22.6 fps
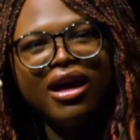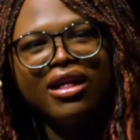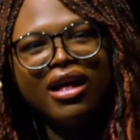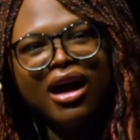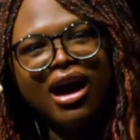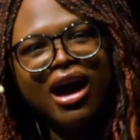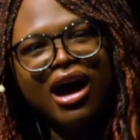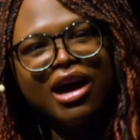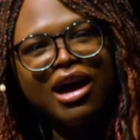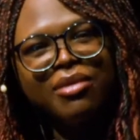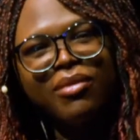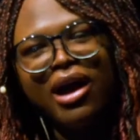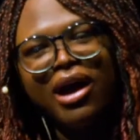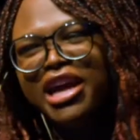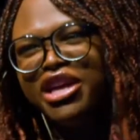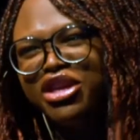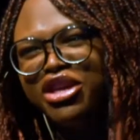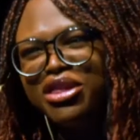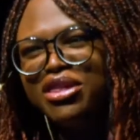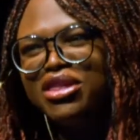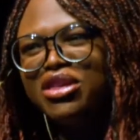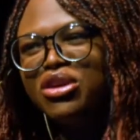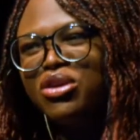I
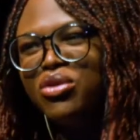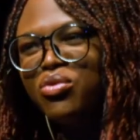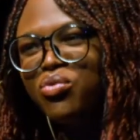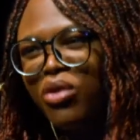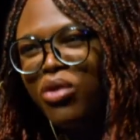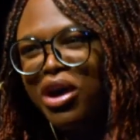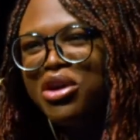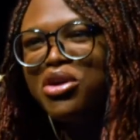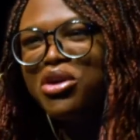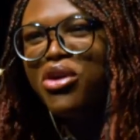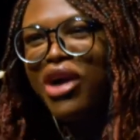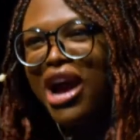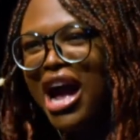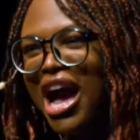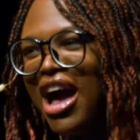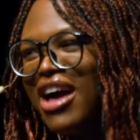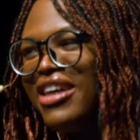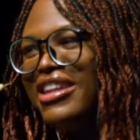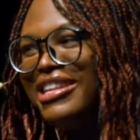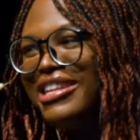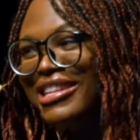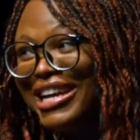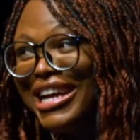used to run
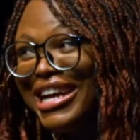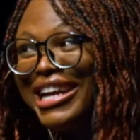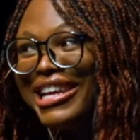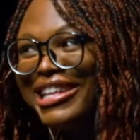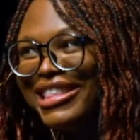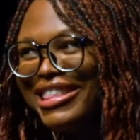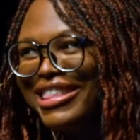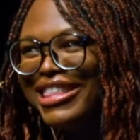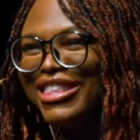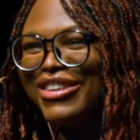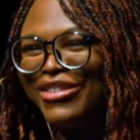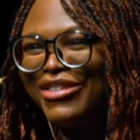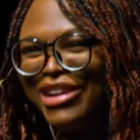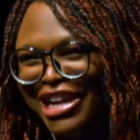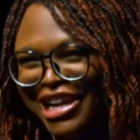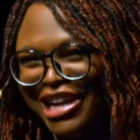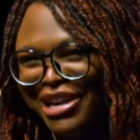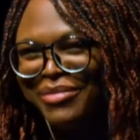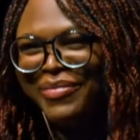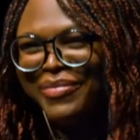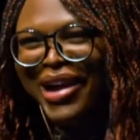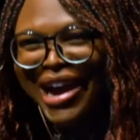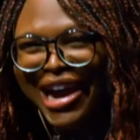around and like
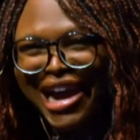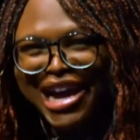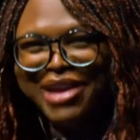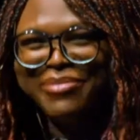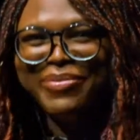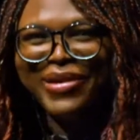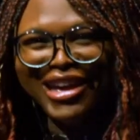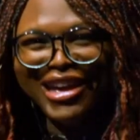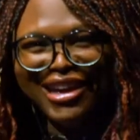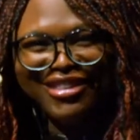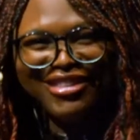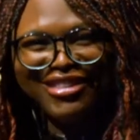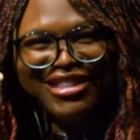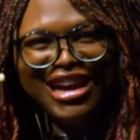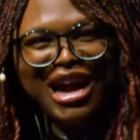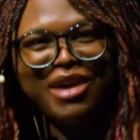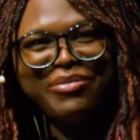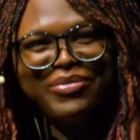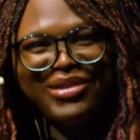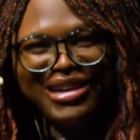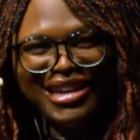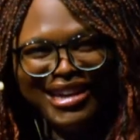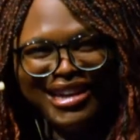scream high-pitched
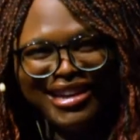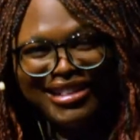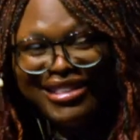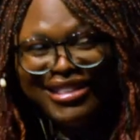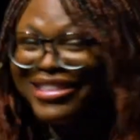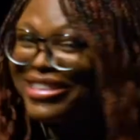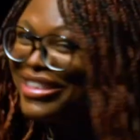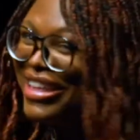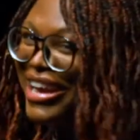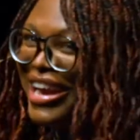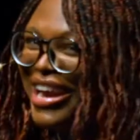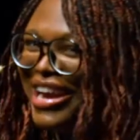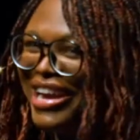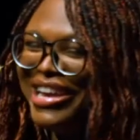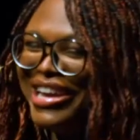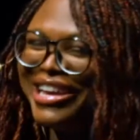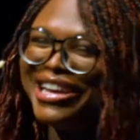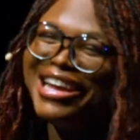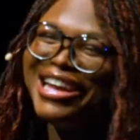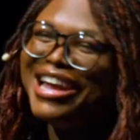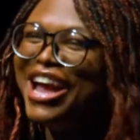Japanese, like,